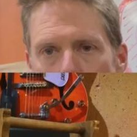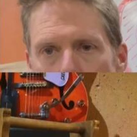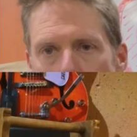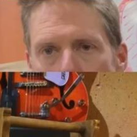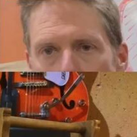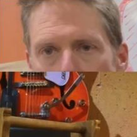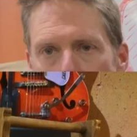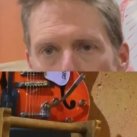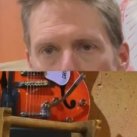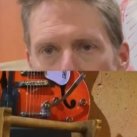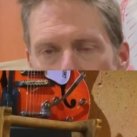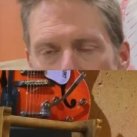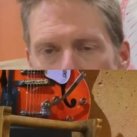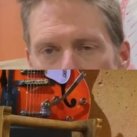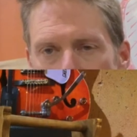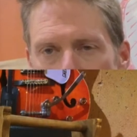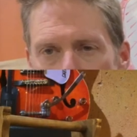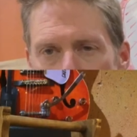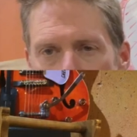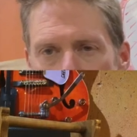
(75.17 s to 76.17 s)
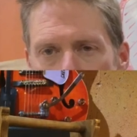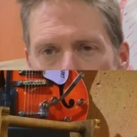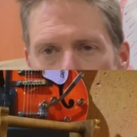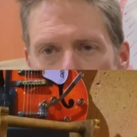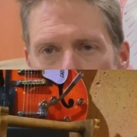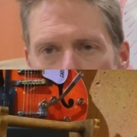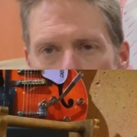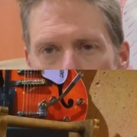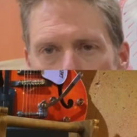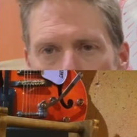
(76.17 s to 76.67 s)

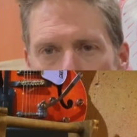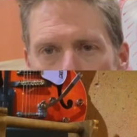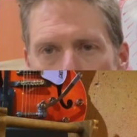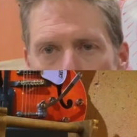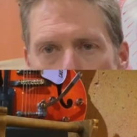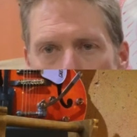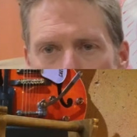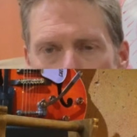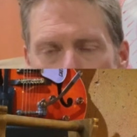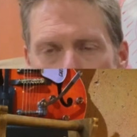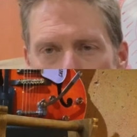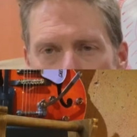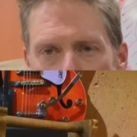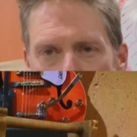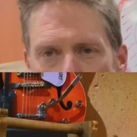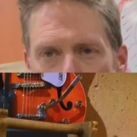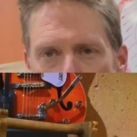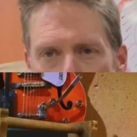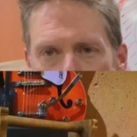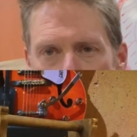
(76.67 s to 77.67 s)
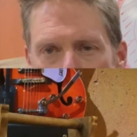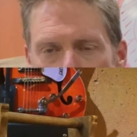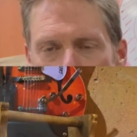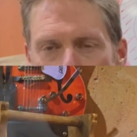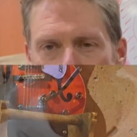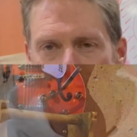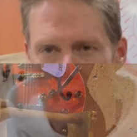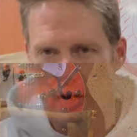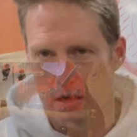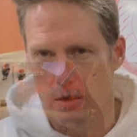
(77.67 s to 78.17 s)
I thought this would be a
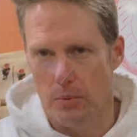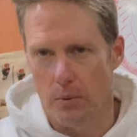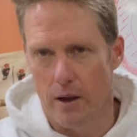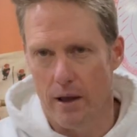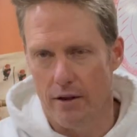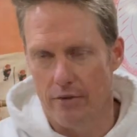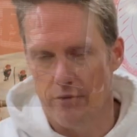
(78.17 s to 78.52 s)
funny way